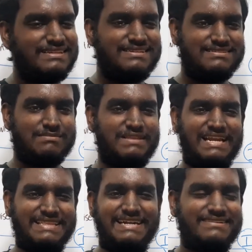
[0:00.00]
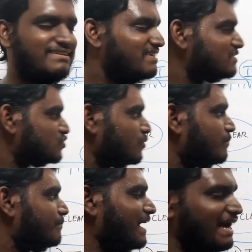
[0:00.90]
something like that. So
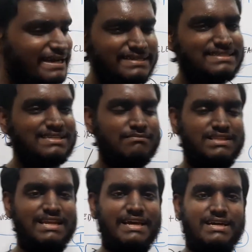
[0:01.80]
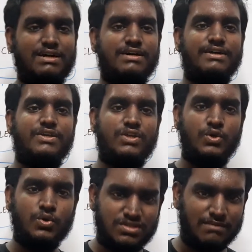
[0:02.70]
bang is something like you
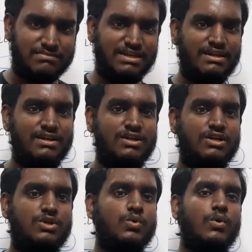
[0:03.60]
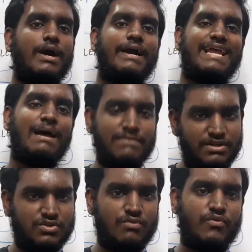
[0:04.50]
do something to grab the
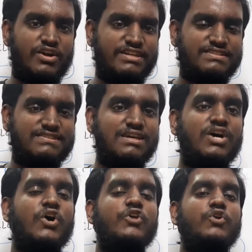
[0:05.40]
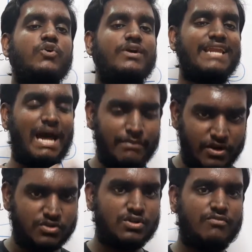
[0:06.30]
attention of audience. You grab the
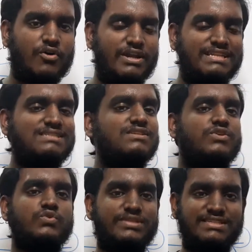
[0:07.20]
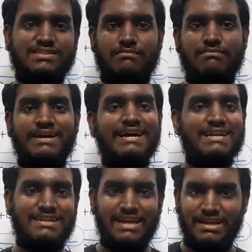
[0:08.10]
attention of audience using some
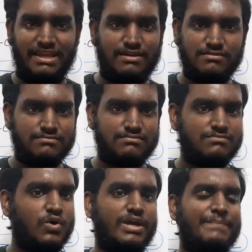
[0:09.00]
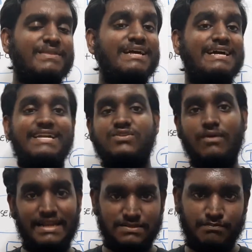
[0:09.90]
technique. Okay, it's
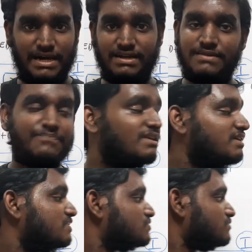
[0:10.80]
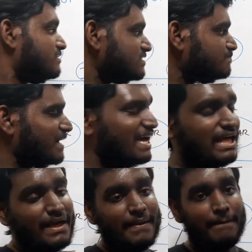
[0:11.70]
called as bang. So this
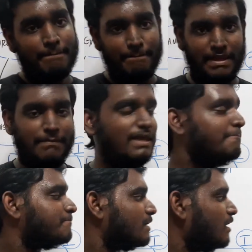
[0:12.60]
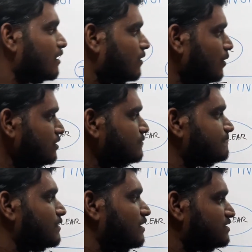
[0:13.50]
bang may be a quote,
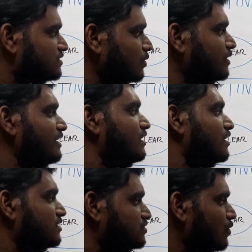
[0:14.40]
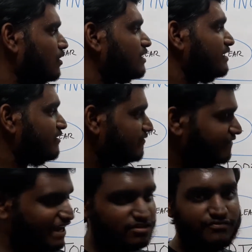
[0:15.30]
a story, a joke,
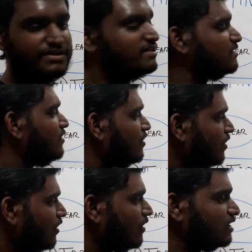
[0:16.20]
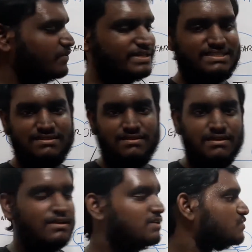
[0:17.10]
fact or figure, or question.
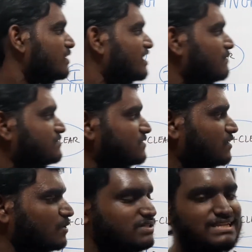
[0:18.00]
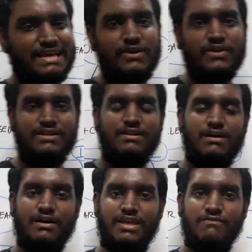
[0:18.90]
So when it comes to quotes, like you can
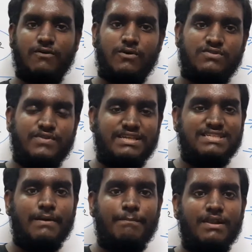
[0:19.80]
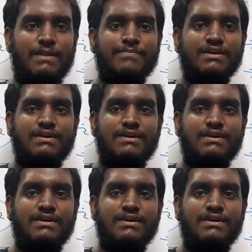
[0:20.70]
give quotes. For example,